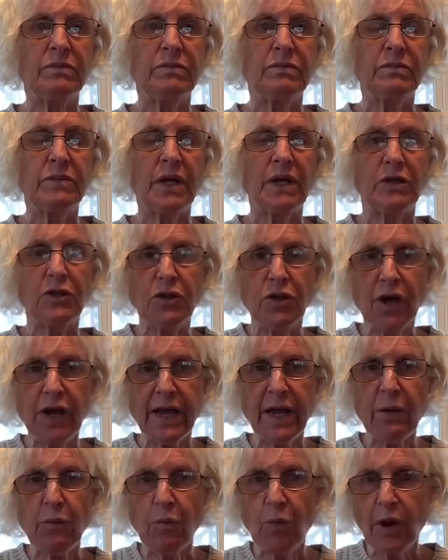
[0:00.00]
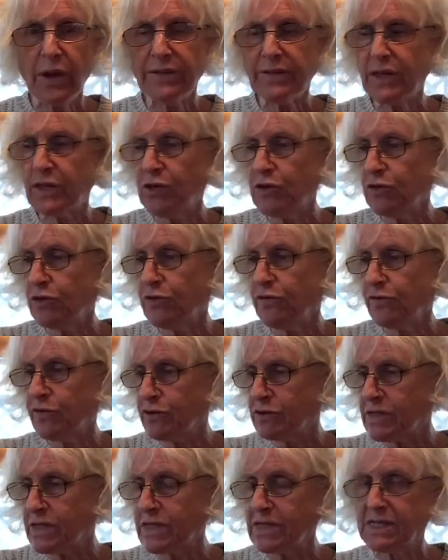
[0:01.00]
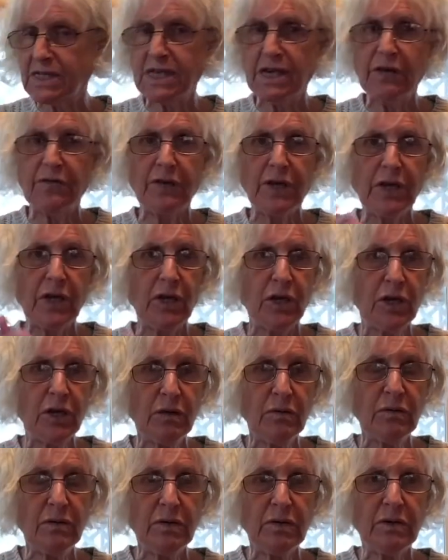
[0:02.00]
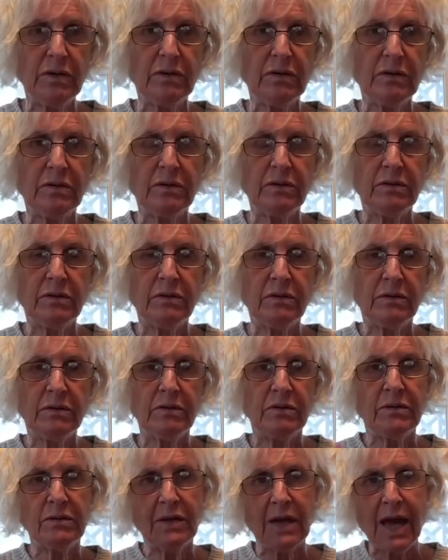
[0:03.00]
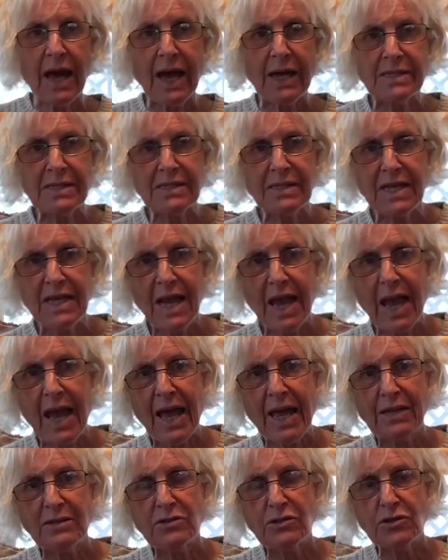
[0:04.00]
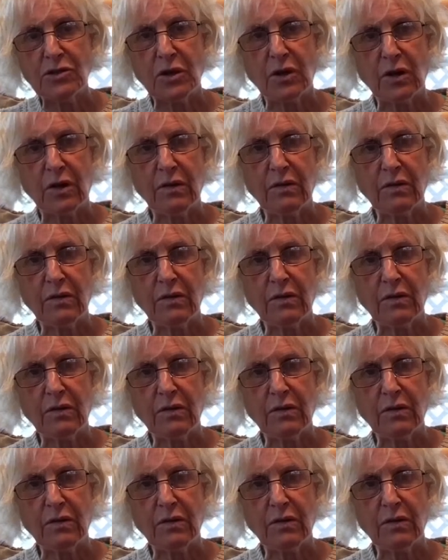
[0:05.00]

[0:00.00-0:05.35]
Like, look at what the universe is giving you as the answer.